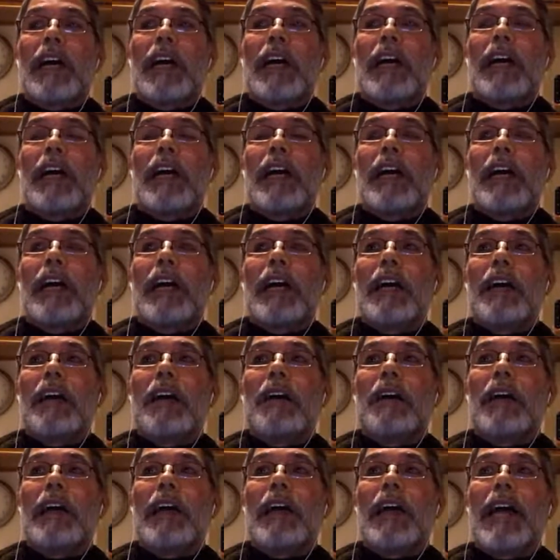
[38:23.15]
uh,
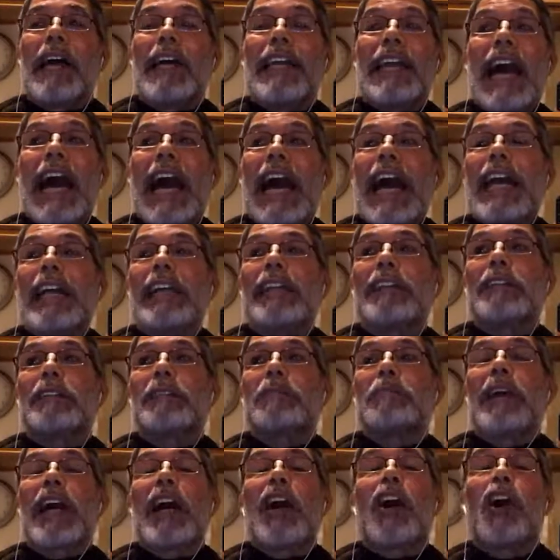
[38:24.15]
and
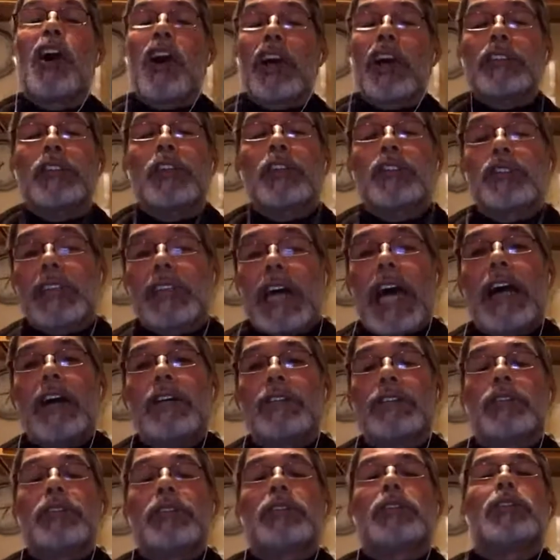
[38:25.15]
my heart goes
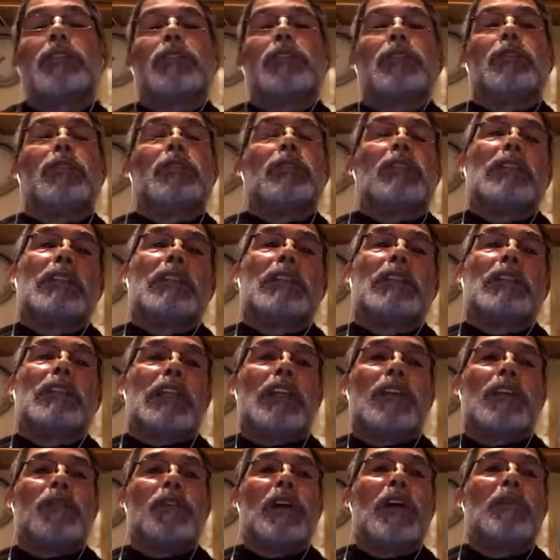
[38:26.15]
out to
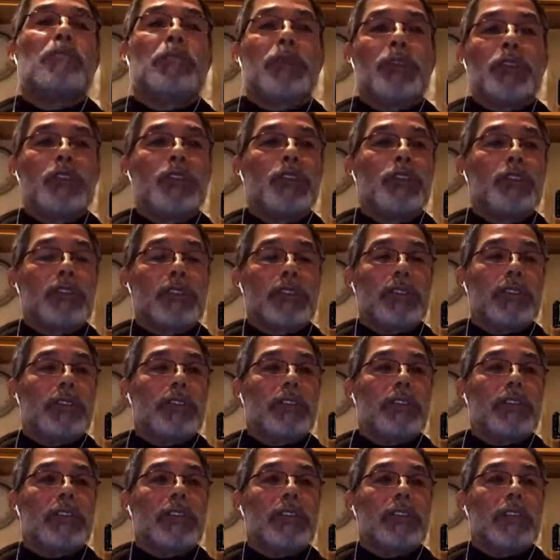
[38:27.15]
event
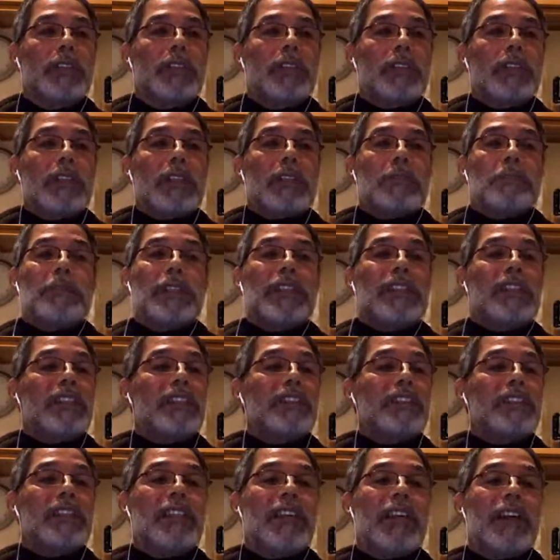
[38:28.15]
producers
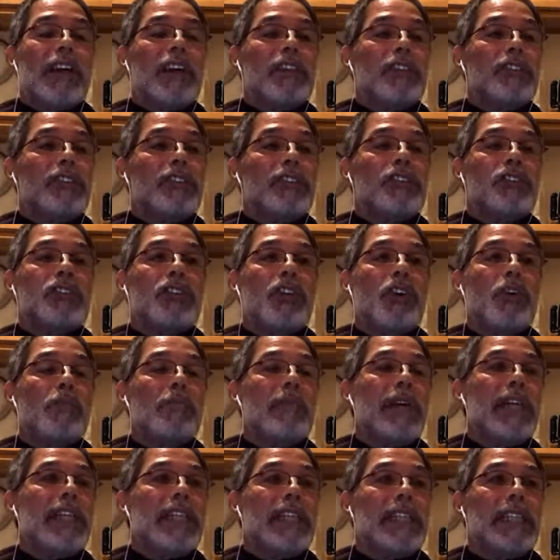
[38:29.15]
because there are so
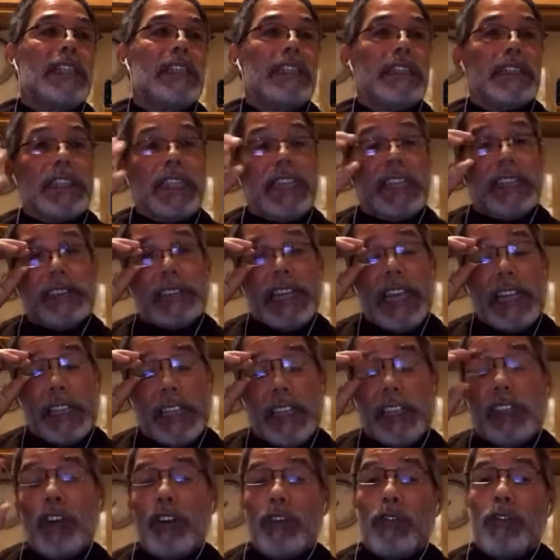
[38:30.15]
many things that
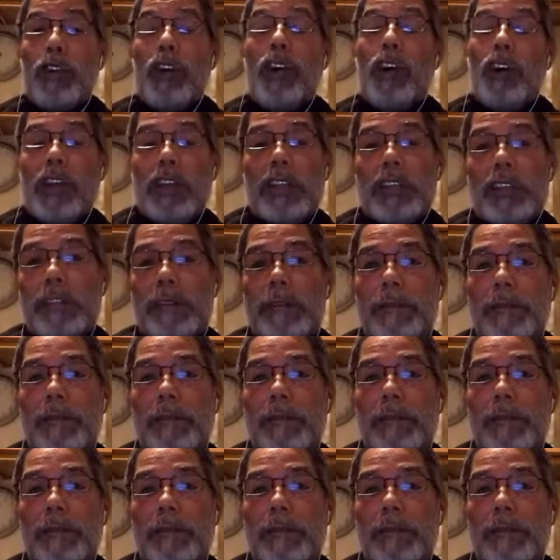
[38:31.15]
can go wrong,